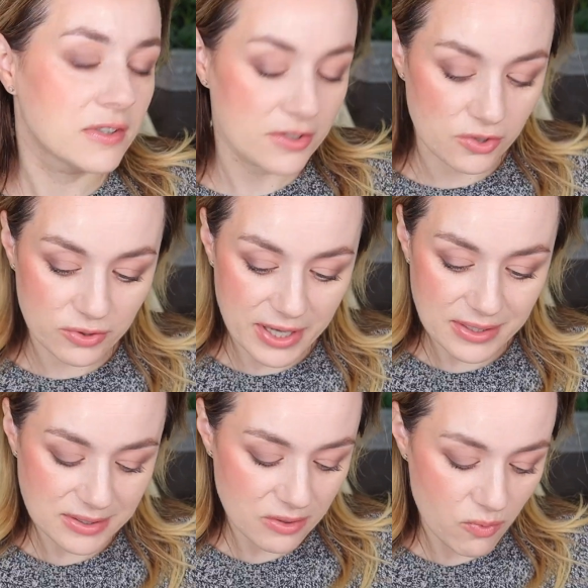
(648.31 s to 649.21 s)
So
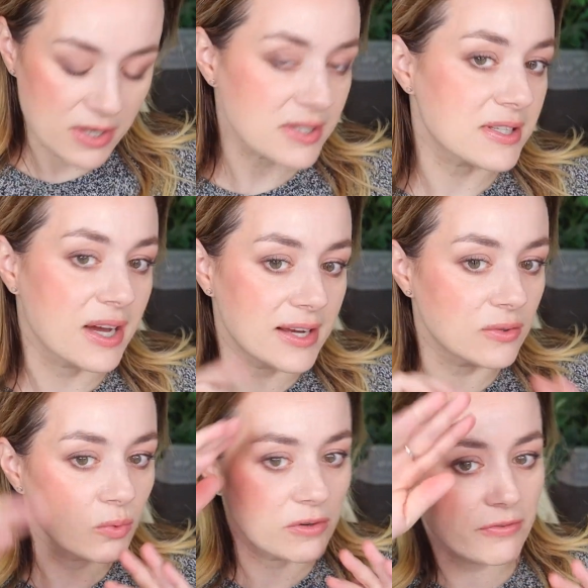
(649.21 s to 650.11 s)
that's the one side
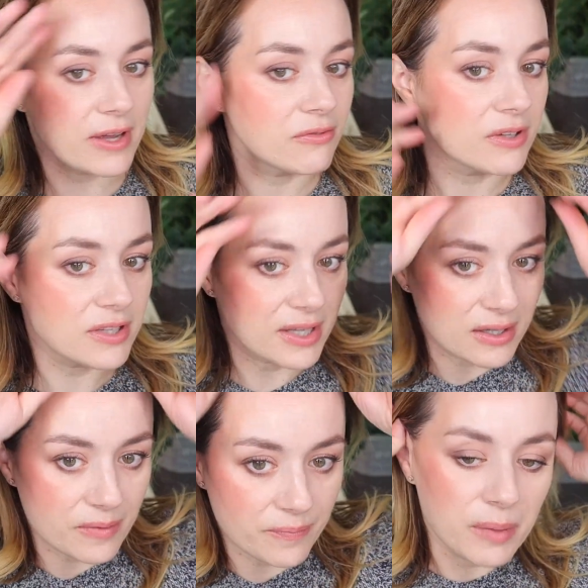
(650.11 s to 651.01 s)
with
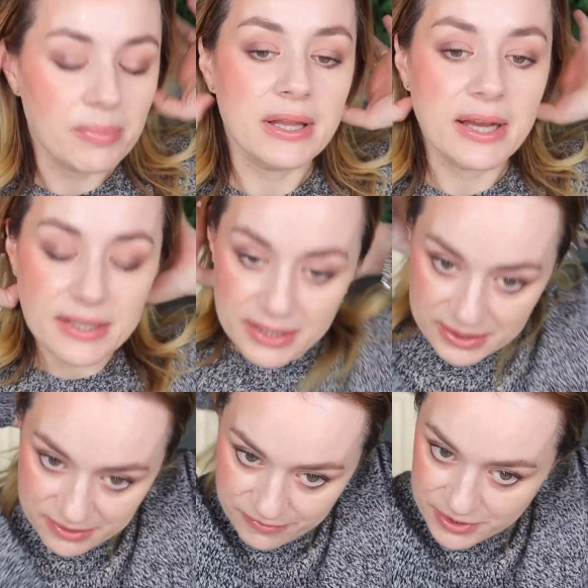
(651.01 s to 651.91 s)
everything applied
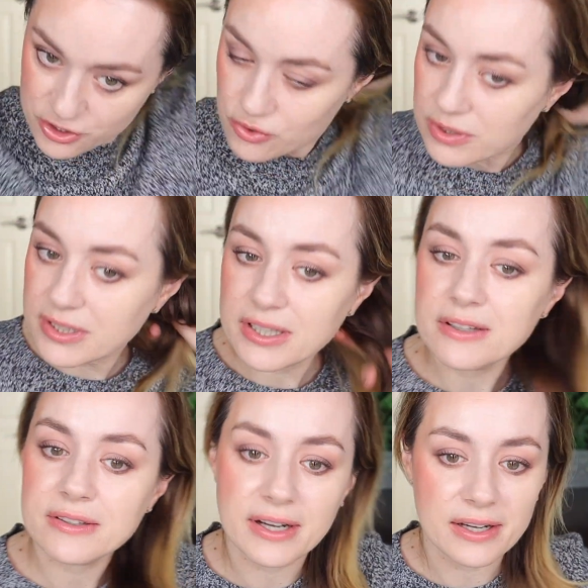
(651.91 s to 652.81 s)

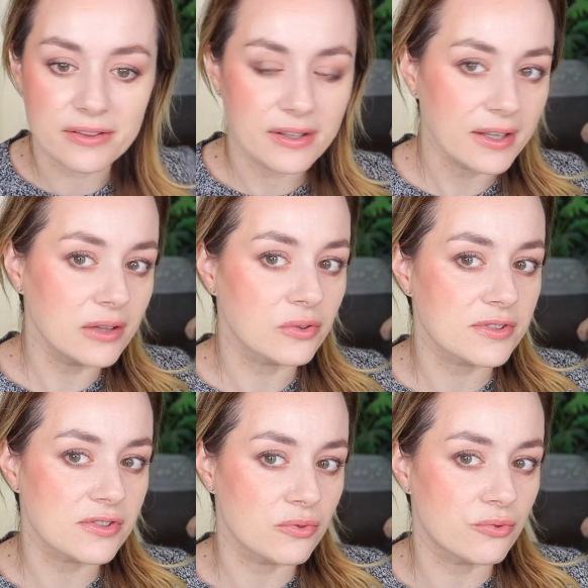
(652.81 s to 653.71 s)
individually. I think it
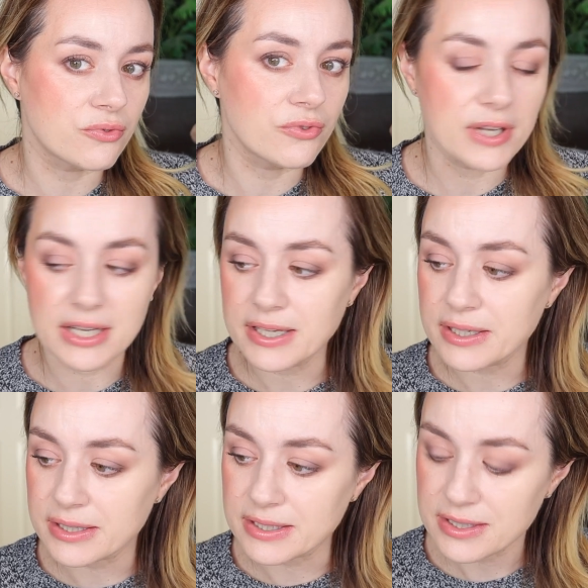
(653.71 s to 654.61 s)
looks really
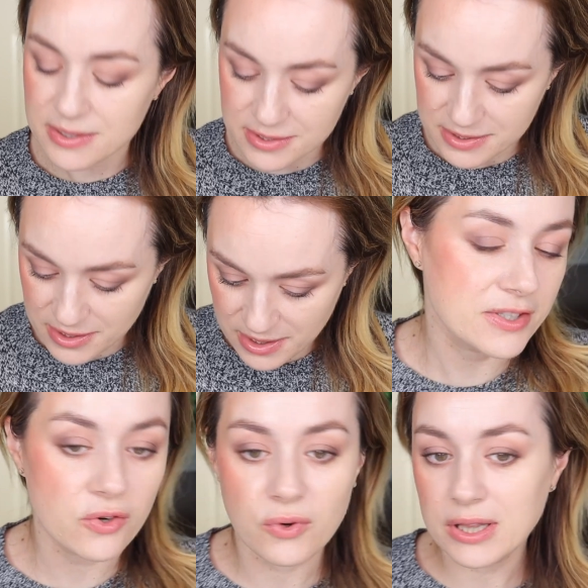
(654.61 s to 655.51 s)
nice.
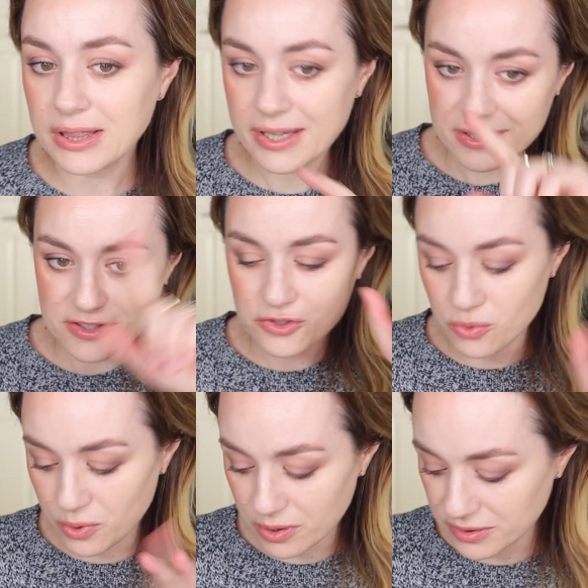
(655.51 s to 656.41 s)
So let's
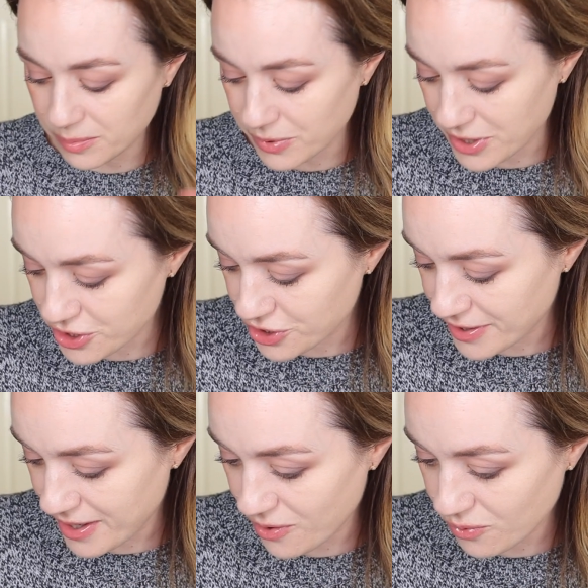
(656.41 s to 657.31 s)
swirl the brush
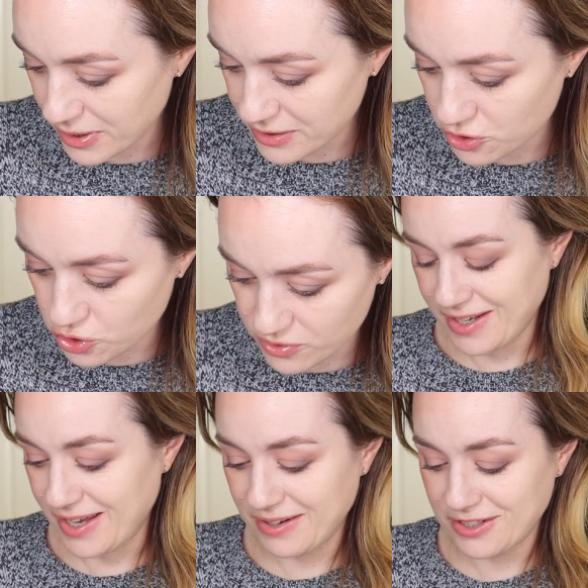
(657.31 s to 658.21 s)
now. Let's choose,
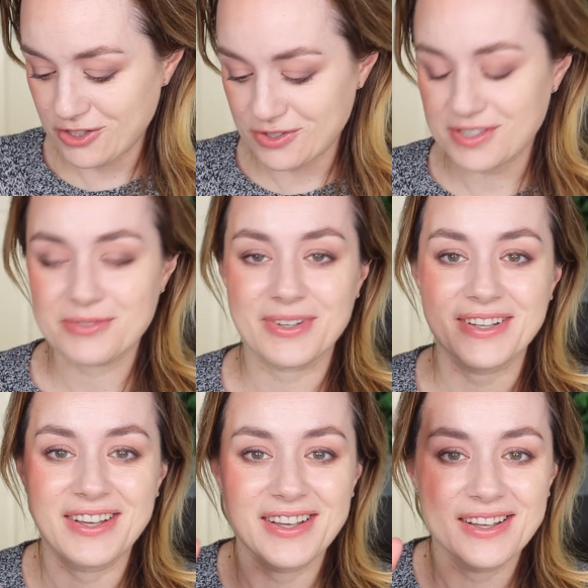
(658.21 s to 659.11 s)
okay, I'm gonna choose this one.
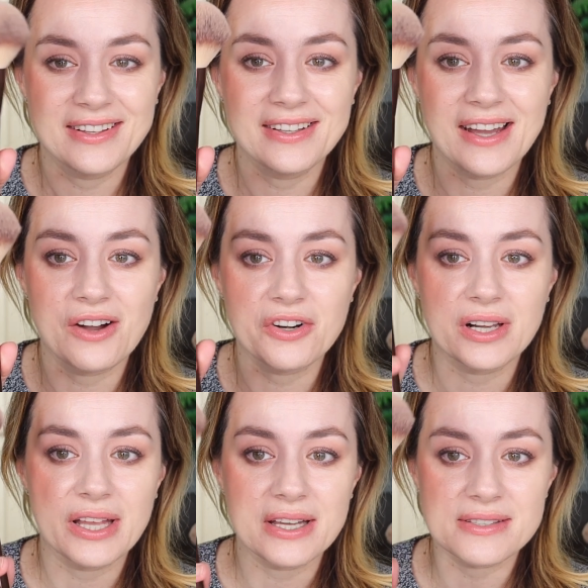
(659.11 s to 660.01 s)
The
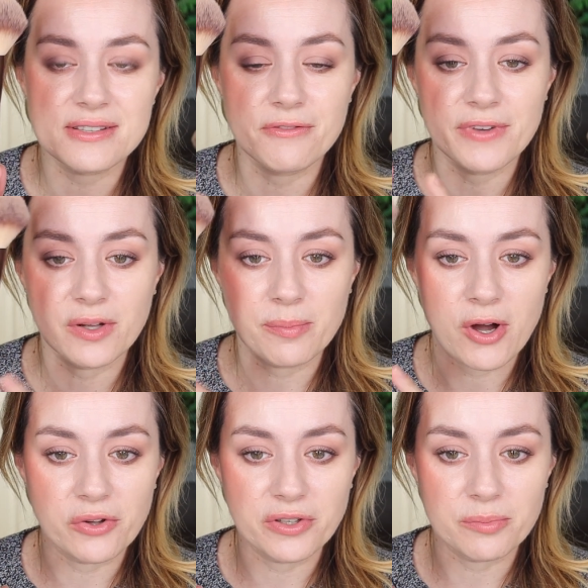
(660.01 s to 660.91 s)
Hourglass Veil
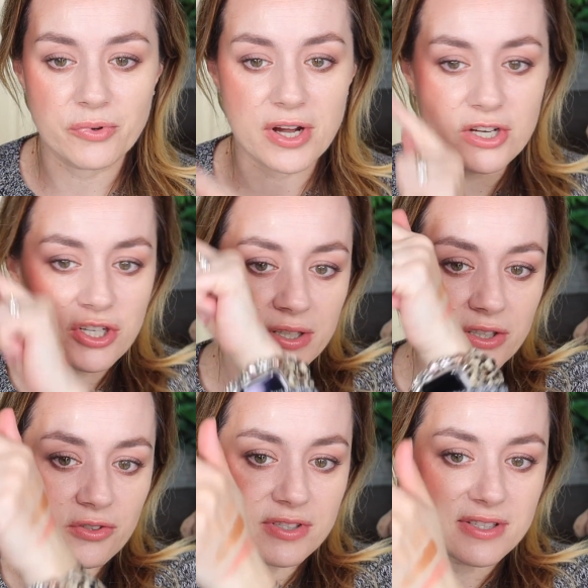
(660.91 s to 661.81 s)
Powder brush. I'm gonna
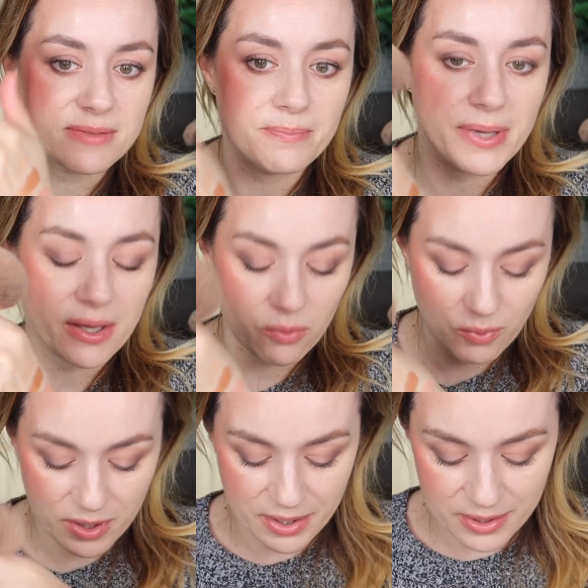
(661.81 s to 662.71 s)
use this big
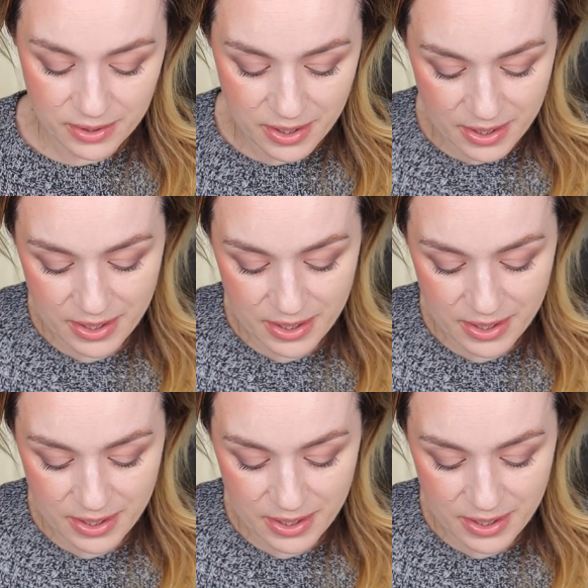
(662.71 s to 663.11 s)
one.